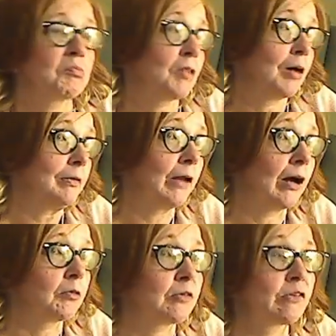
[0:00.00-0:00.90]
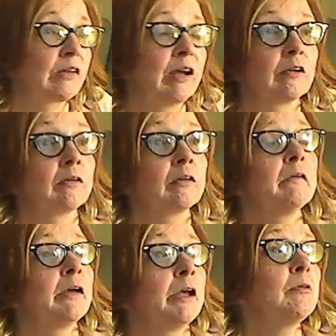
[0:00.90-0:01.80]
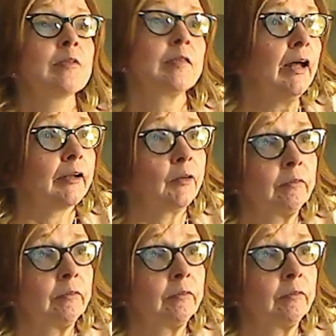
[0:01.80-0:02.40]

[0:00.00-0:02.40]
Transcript: a couple hours later, he was dead.